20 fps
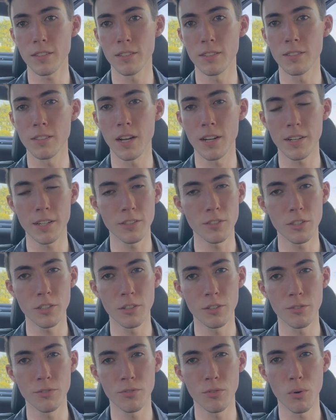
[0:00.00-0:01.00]
is not
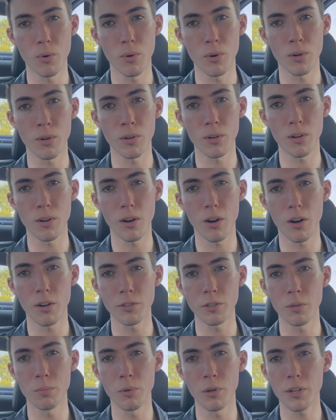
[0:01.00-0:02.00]
ideal for
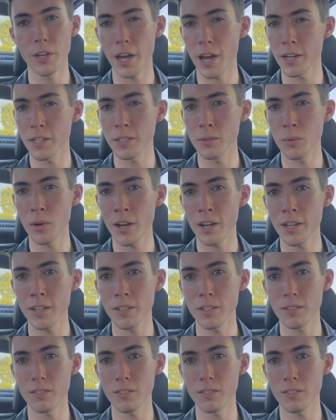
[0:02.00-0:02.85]
audiobook anyway.